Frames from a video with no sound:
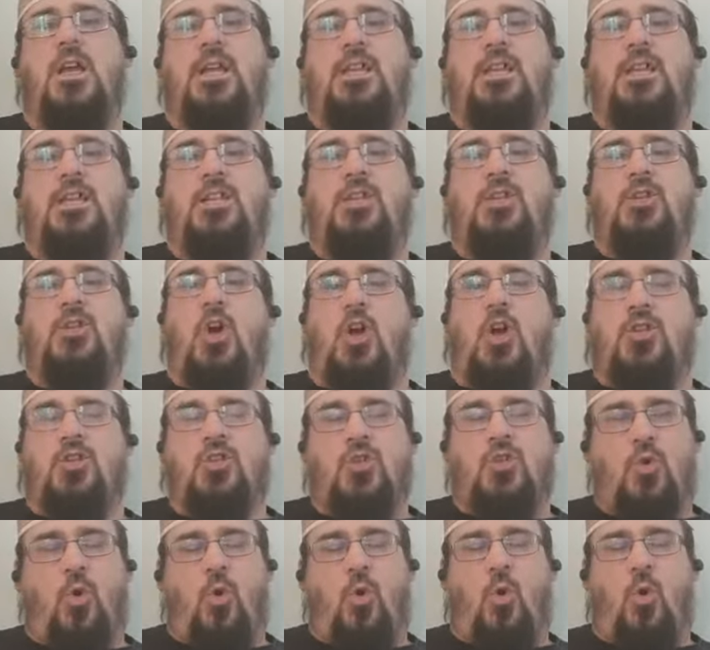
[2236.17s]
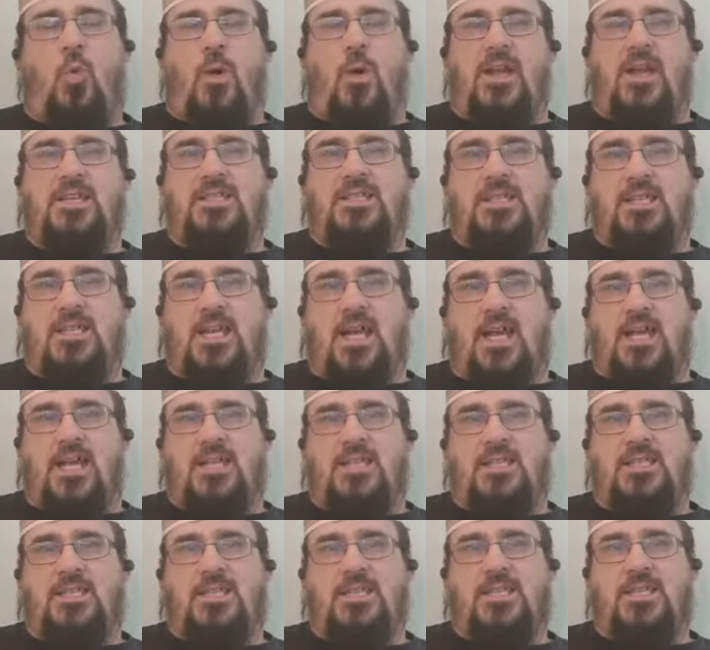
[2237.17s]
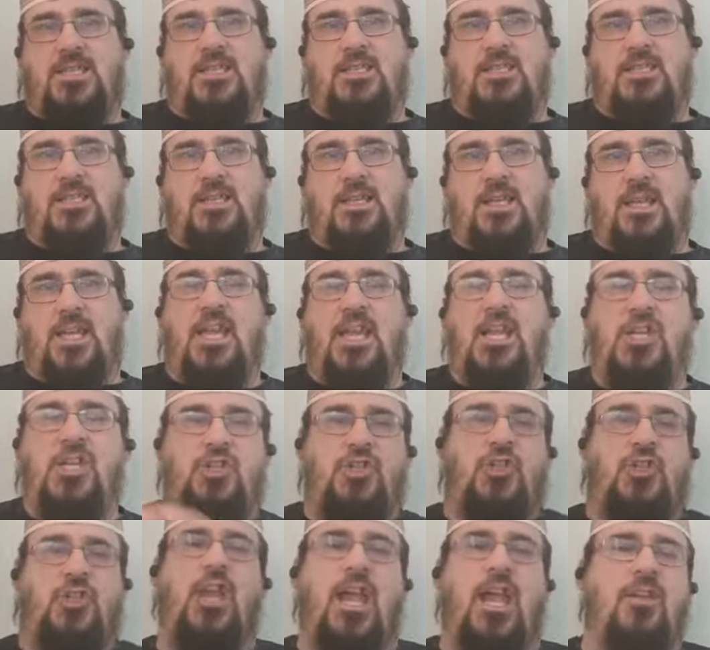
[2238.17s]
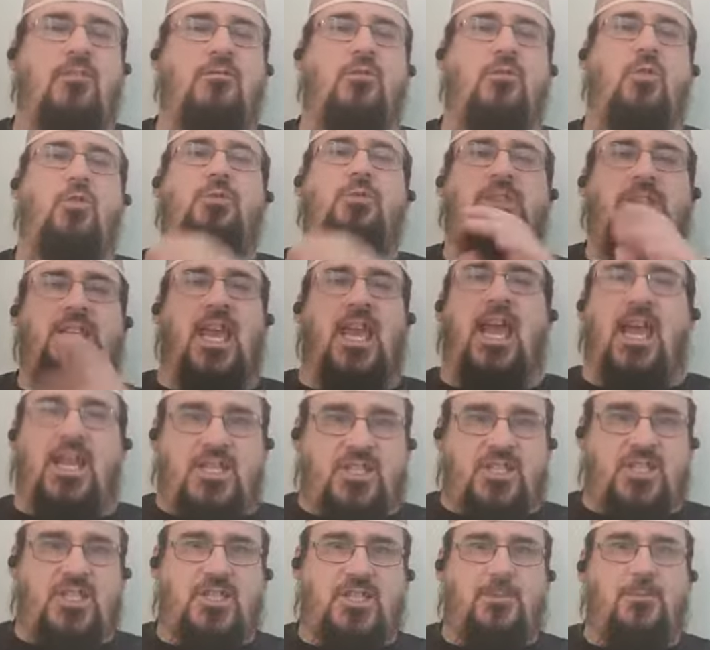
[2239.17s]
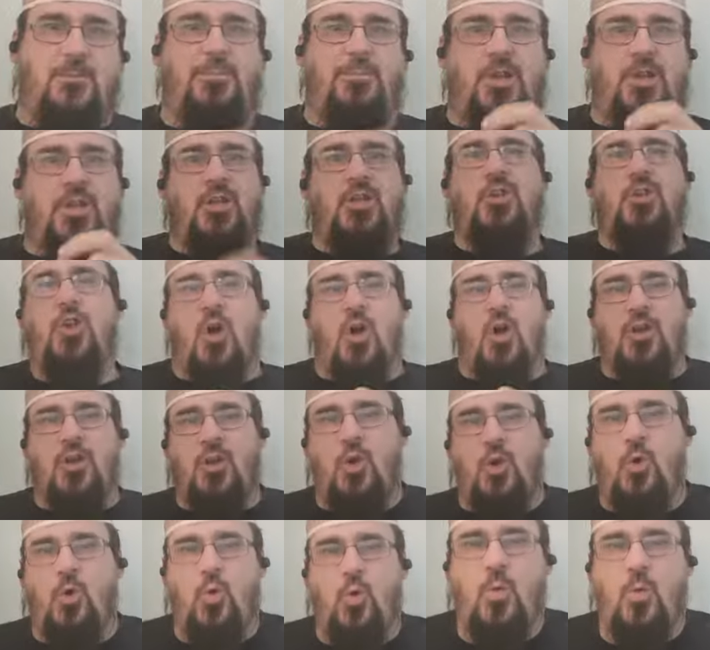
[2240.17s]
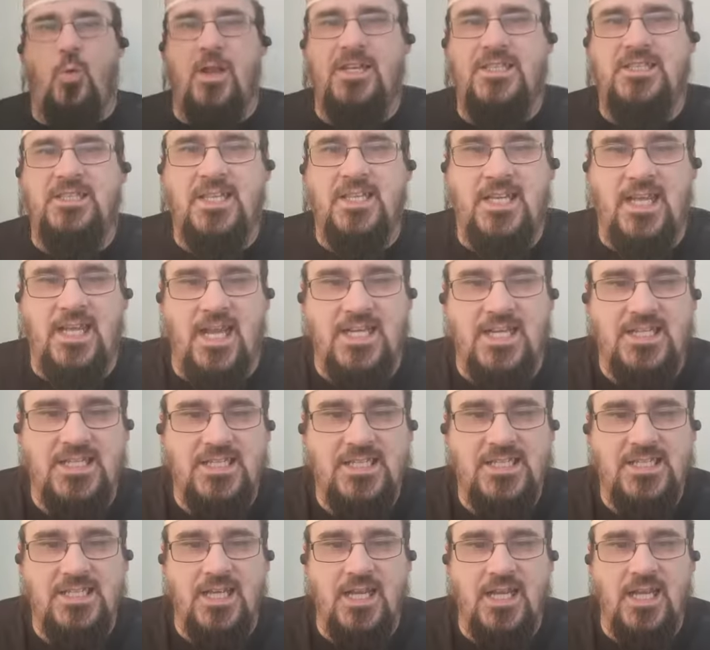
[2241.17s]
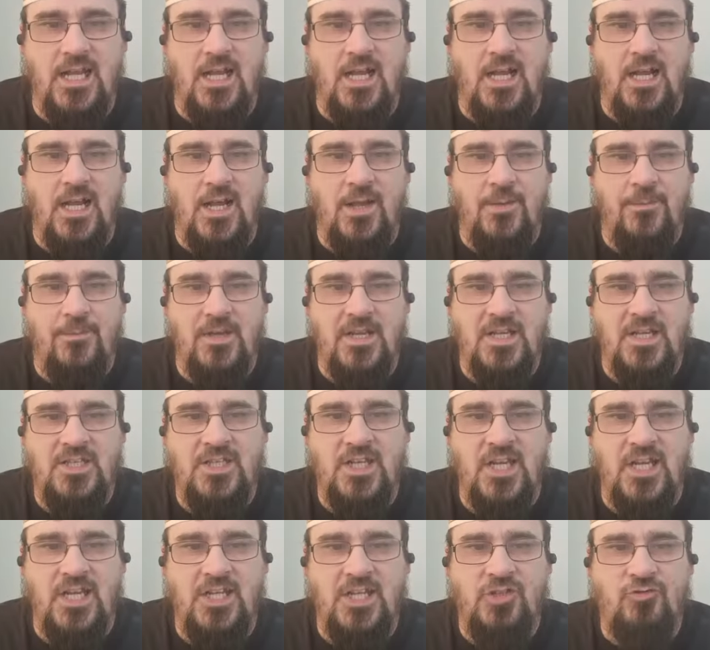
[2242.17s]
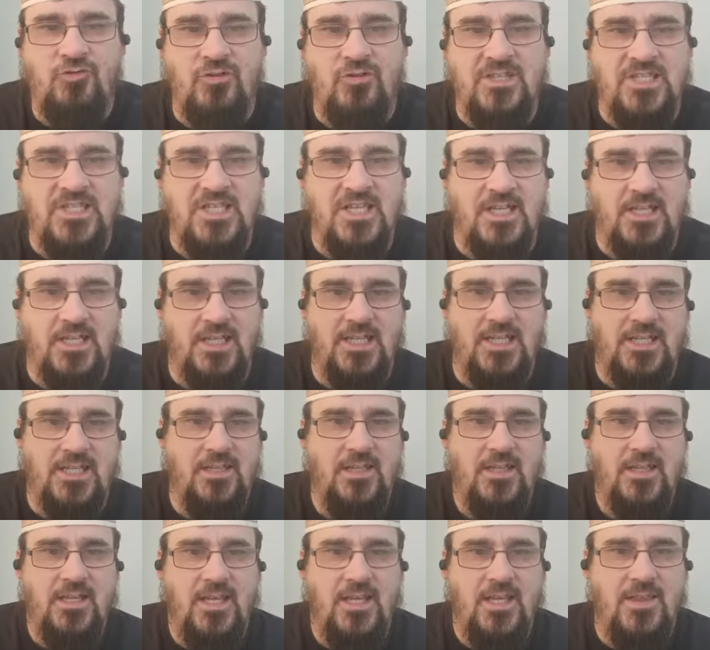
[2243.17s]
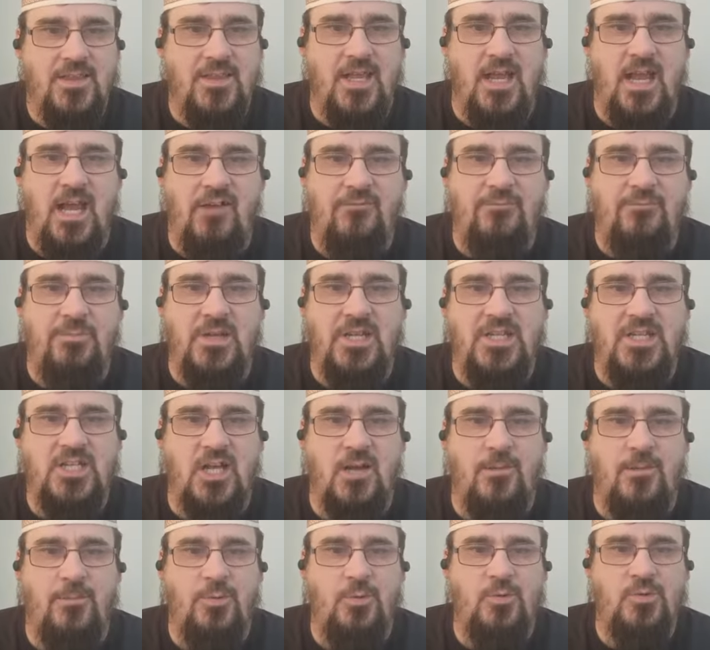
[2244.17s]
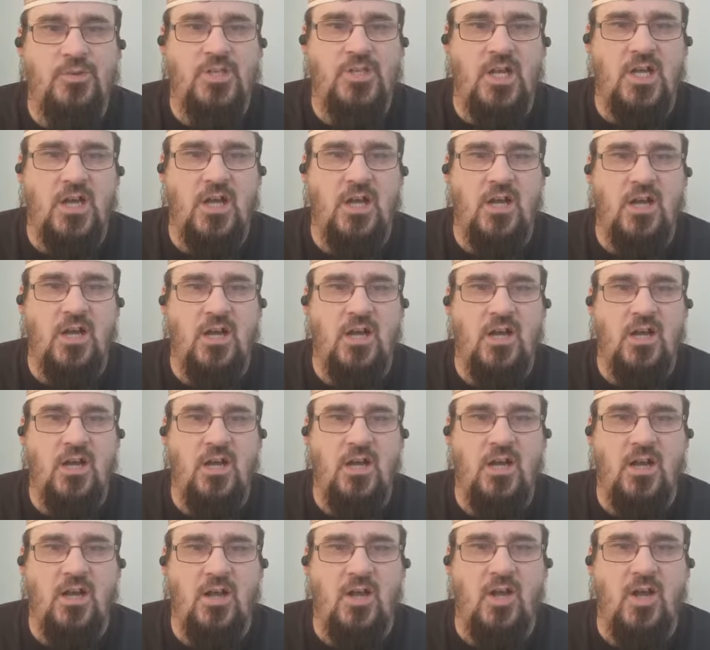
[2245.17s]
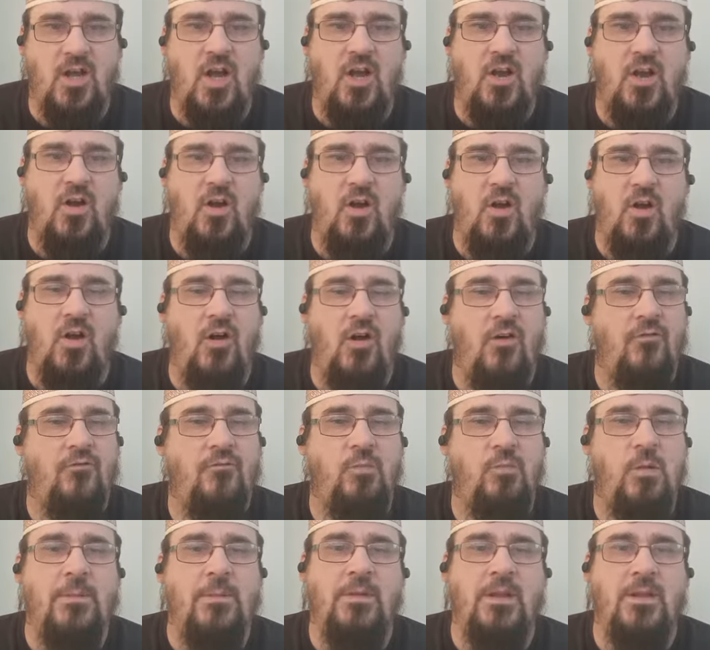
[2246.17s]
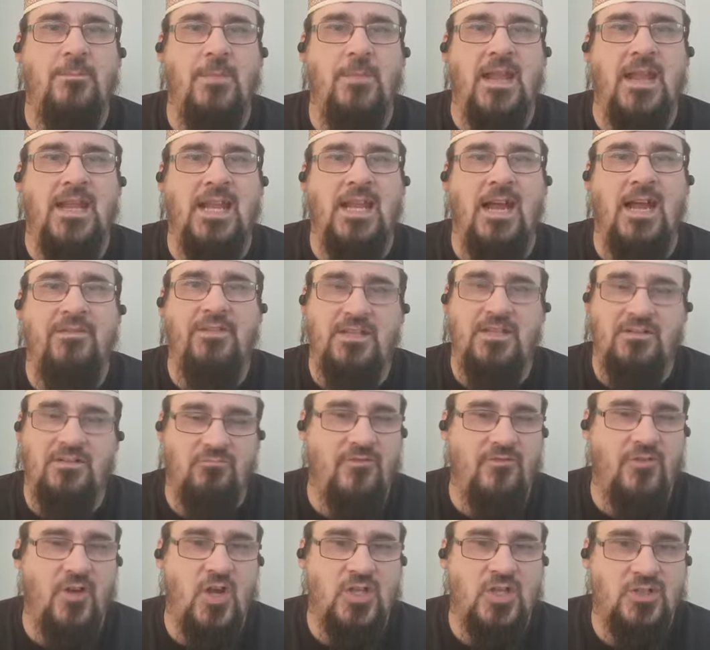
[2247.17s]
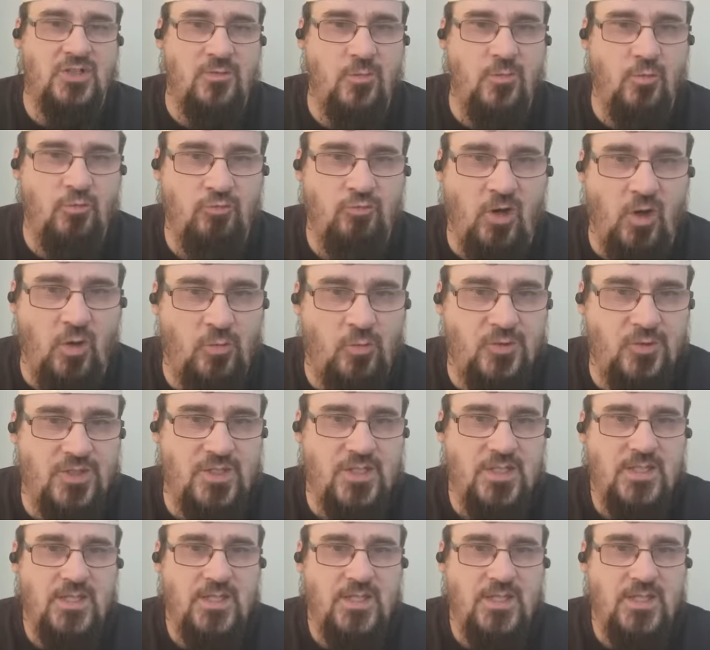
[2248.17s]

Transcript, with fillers: Not always the case. In general, yes, but not always the case uh, um, in, intrinsically. There have been examples are, are, are, of women and men having reversible roles.